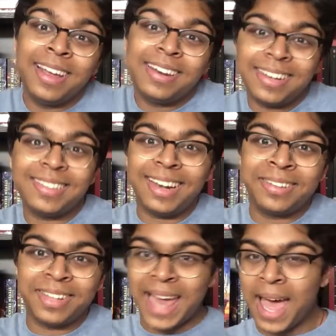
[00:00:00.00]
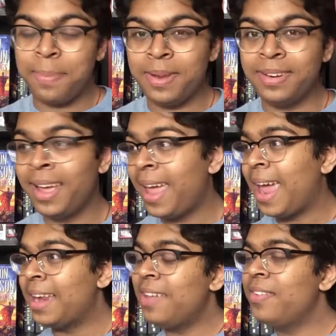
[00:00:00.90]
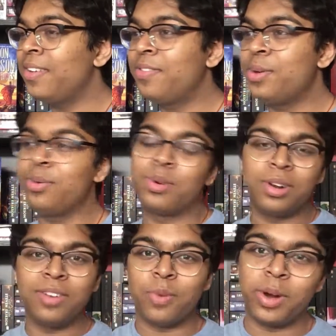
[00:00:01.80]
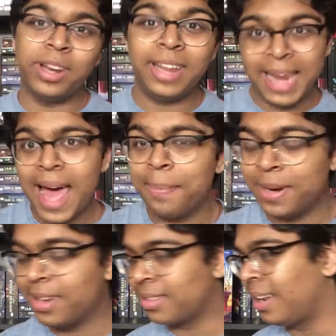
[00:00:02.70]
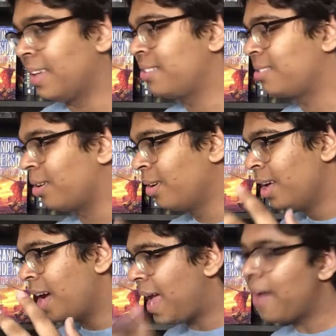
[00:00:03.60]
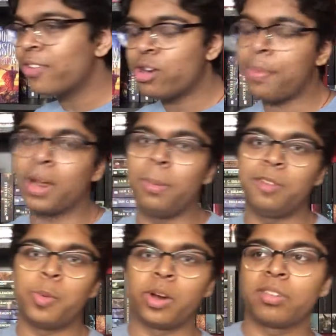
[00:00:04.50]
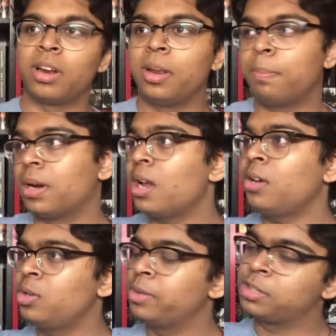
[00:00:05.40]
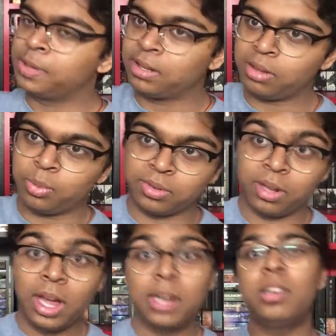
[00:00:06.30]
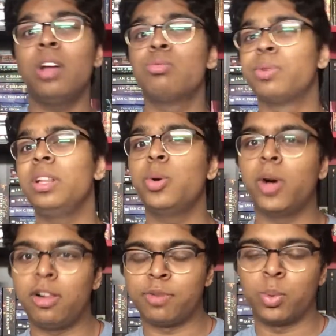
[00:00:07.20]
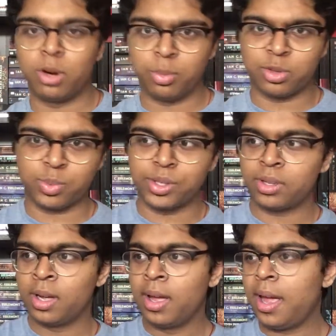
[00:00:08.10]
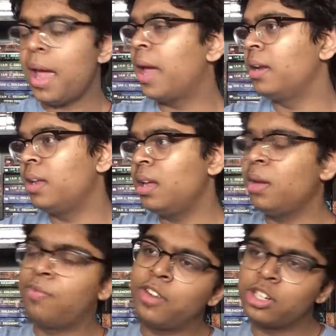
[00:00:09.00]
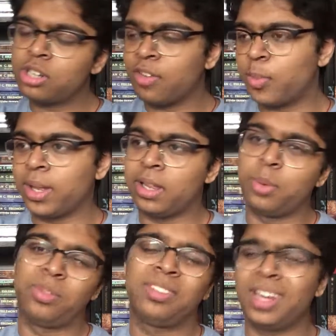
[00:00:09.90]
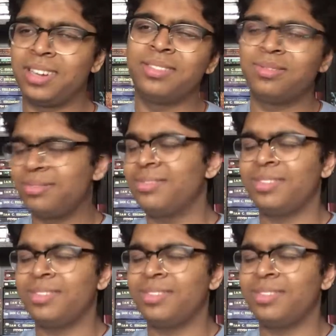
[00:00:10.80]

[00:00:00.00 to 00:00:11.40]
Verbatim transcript: Nonetheless, it happened, and even if you couldn't avoid it, it happened nonetheless. So I have to drop a couple of points on it, but not too much, because it was done really well for what it was worth, and it finished off quickly, and it was done.